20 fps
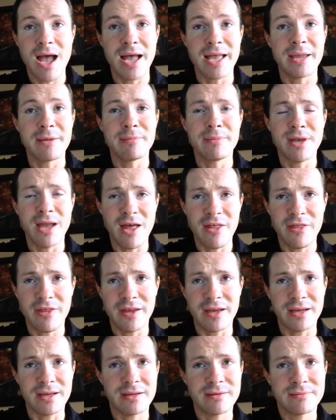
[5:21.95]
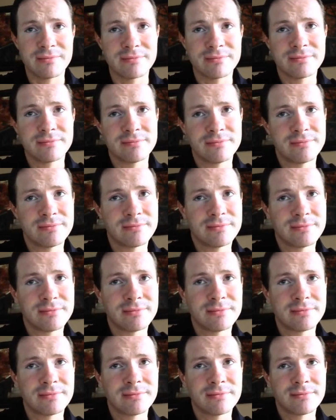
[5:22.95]
I am nothing.
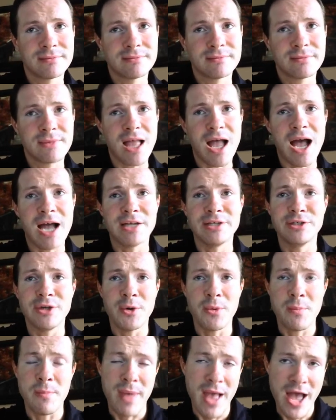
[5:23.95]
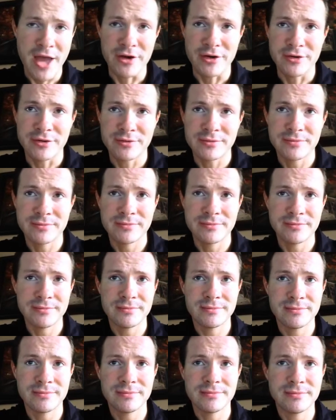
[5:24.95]
I don't matter.
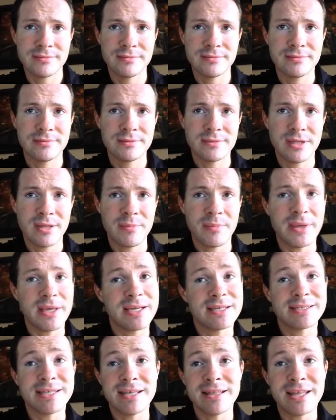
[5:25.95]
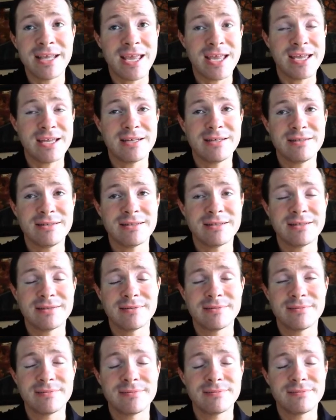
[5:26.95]
Because in the end,
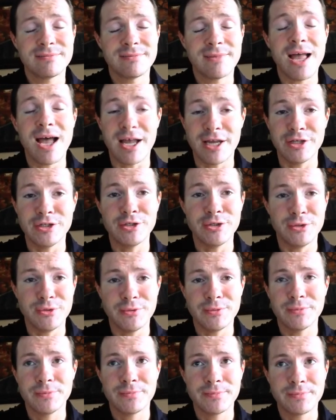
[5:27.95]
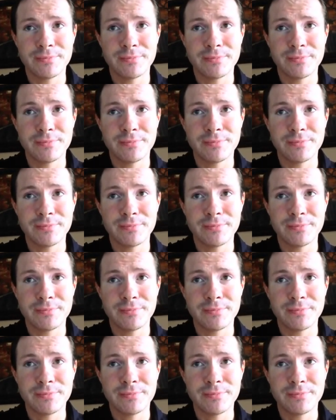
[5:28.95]
I do.